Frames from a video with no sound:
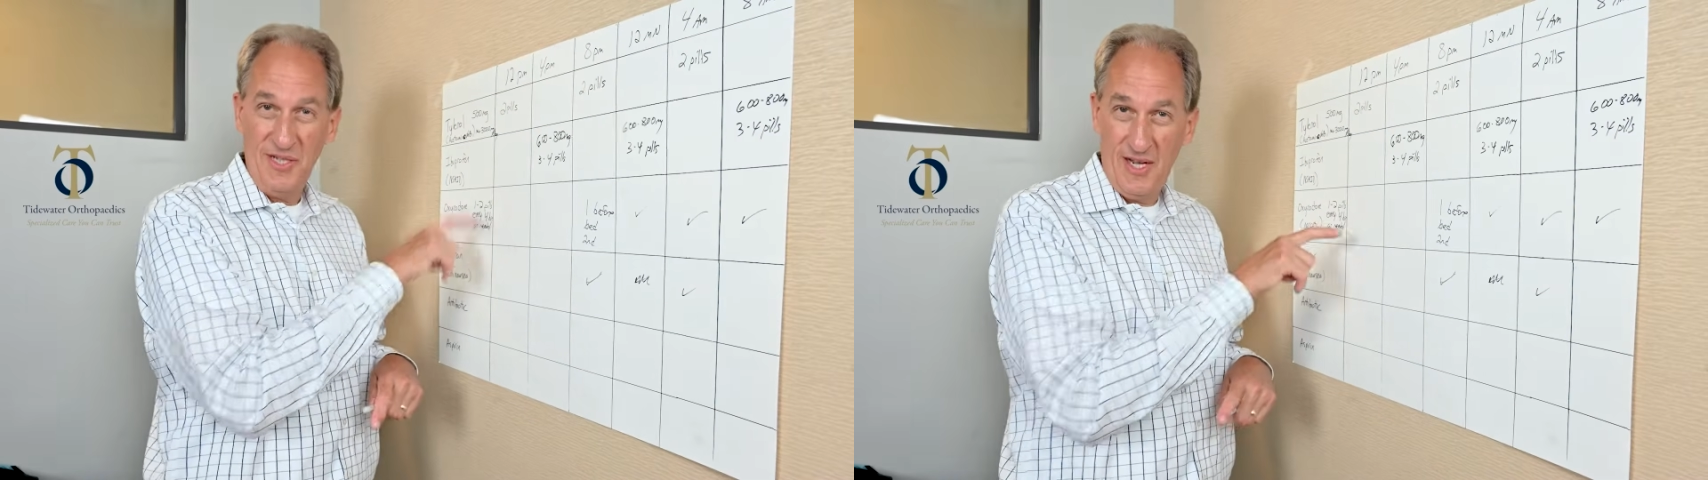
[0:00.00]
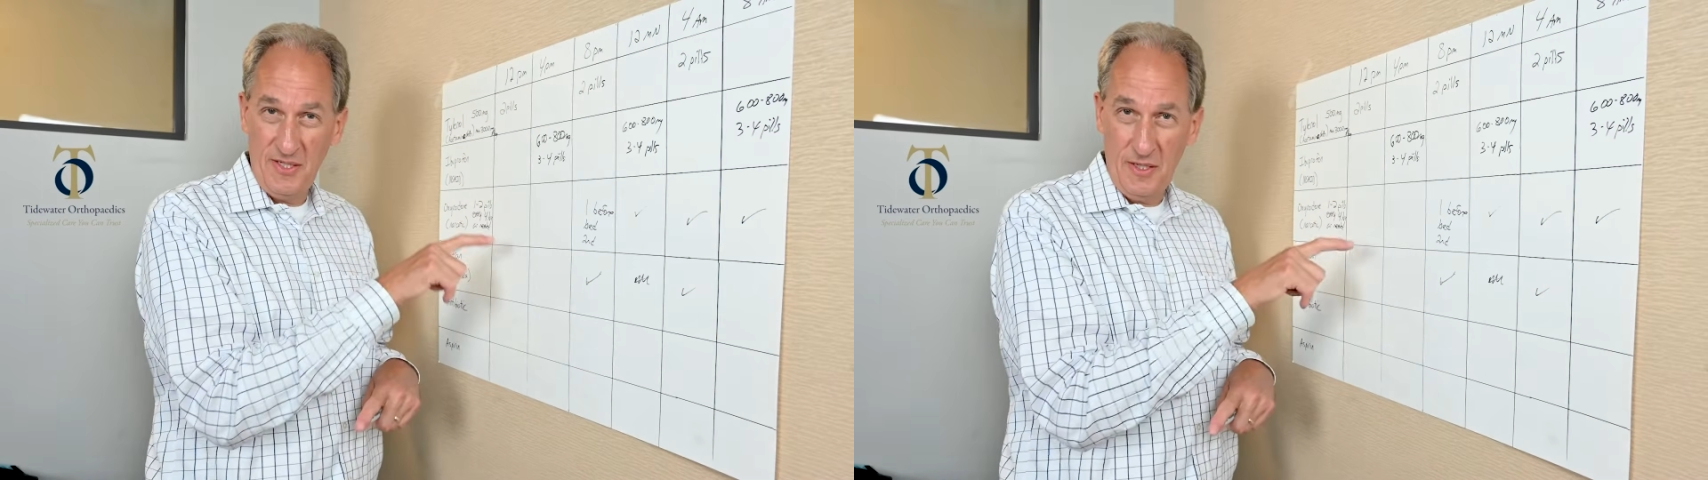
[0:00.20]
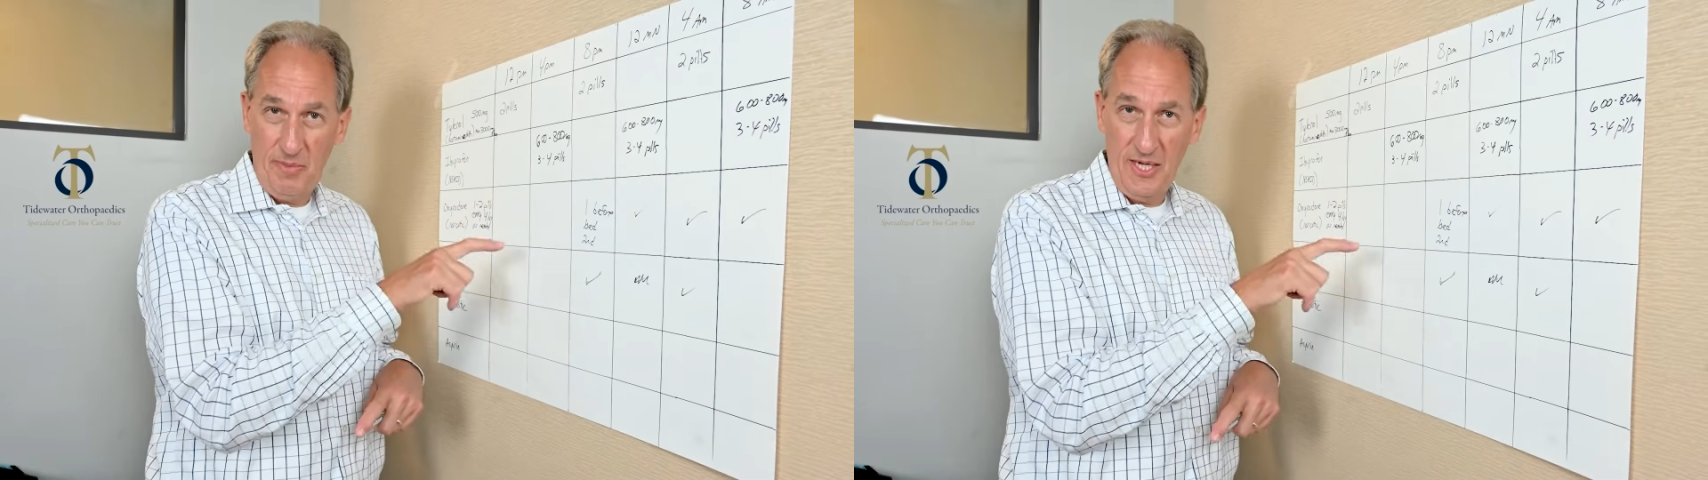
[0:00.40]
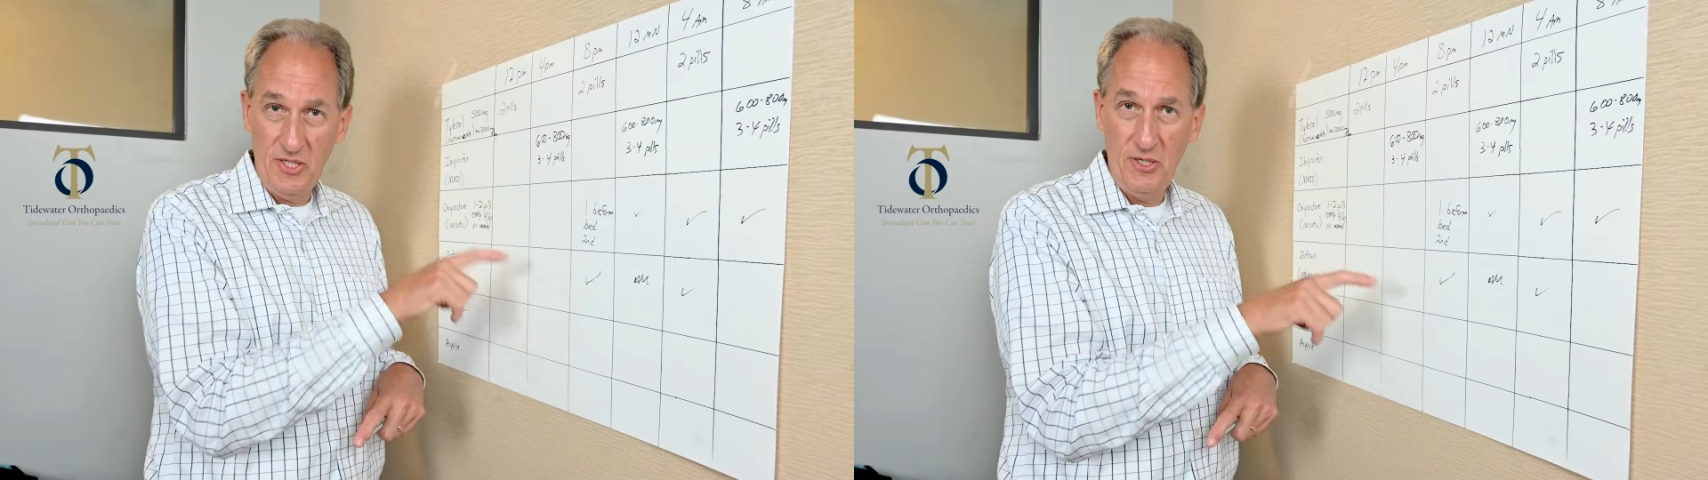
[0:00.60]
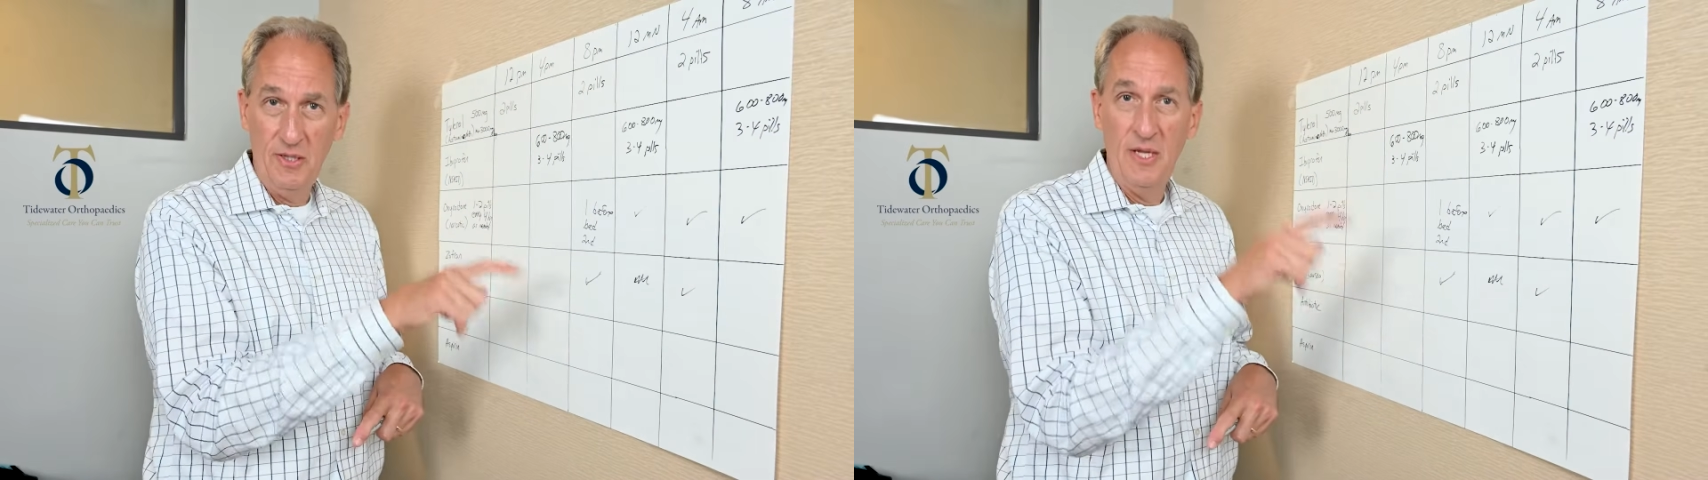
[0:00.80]

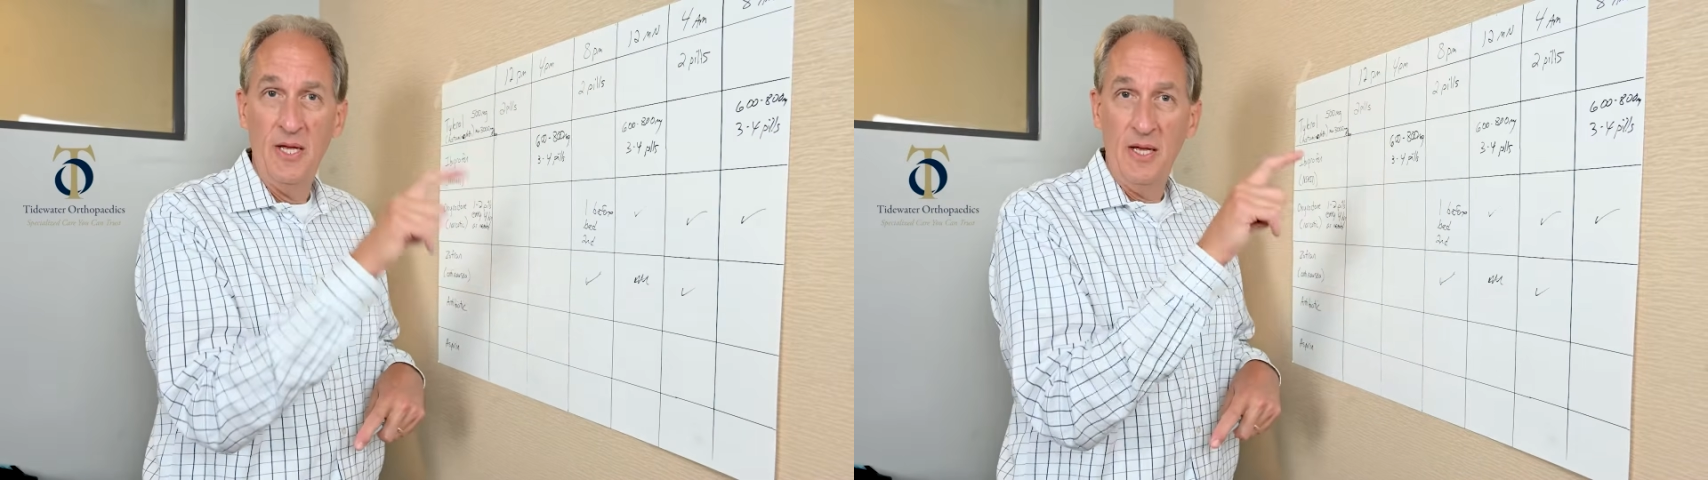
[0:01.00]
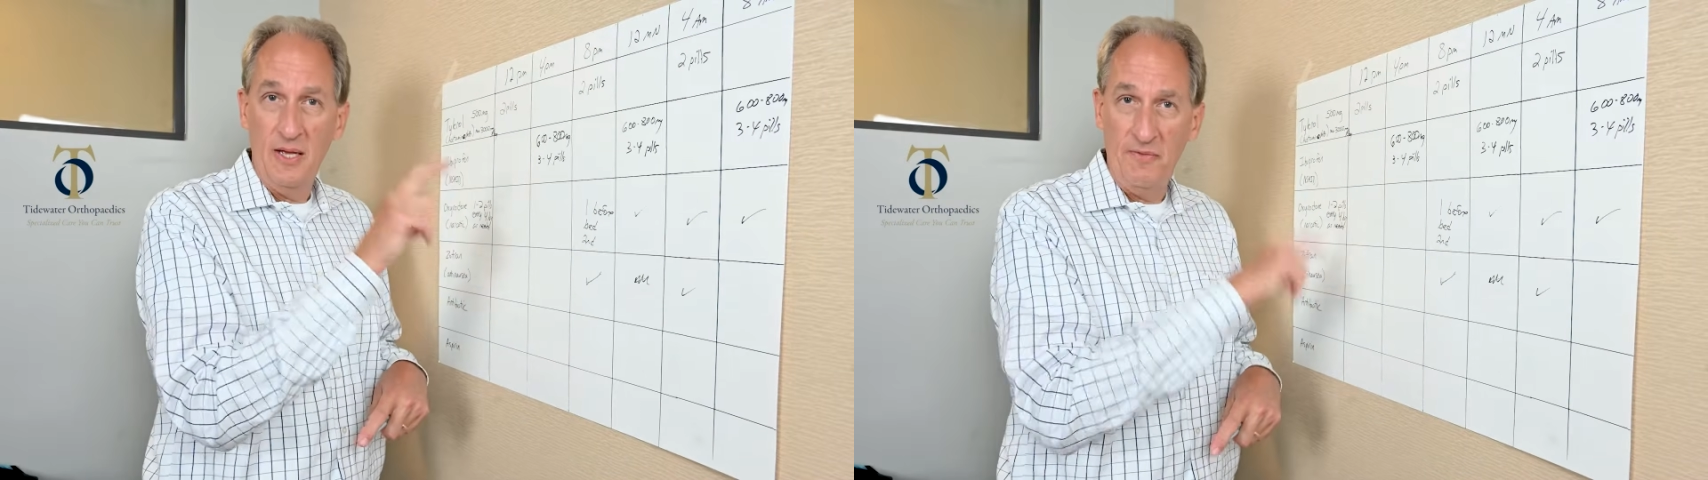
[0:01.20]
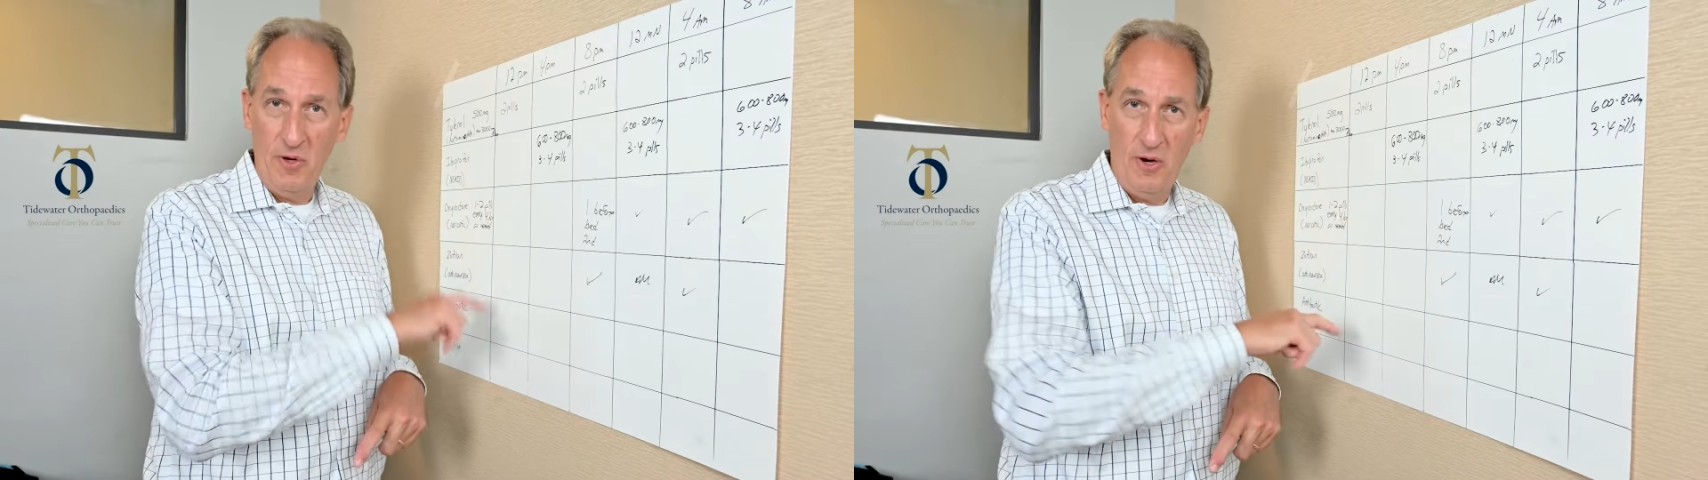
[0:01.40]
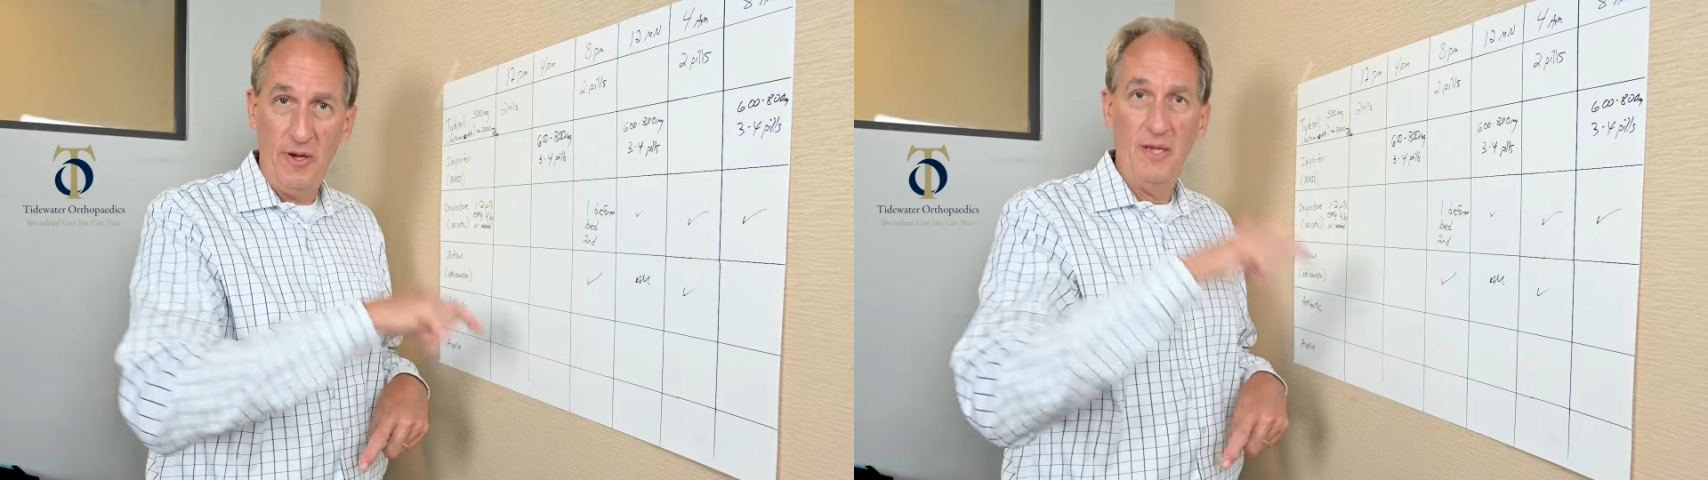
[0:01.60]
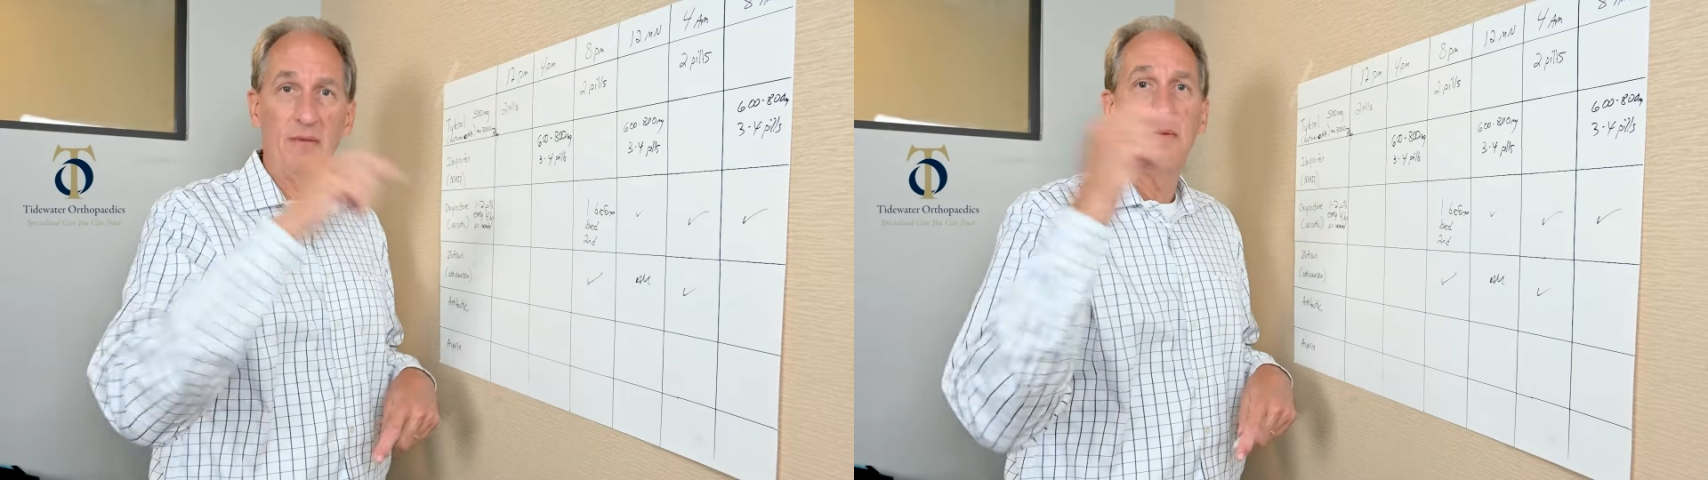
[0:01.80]
constipation. If you're
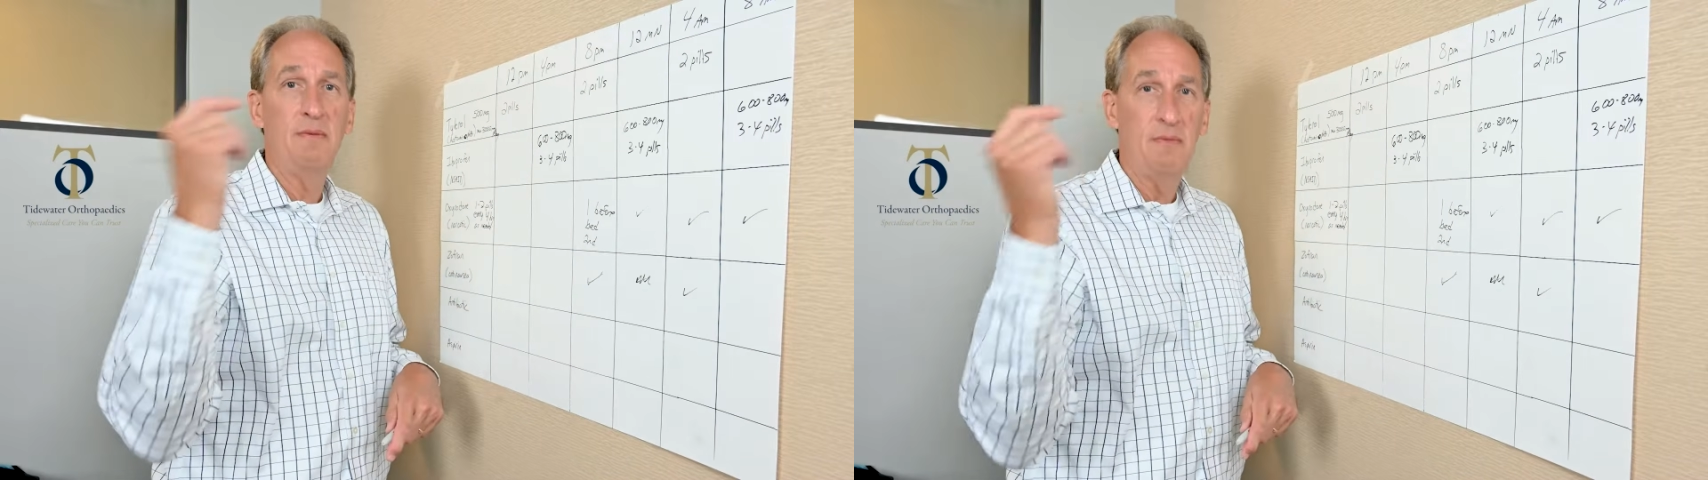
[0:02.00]
on it,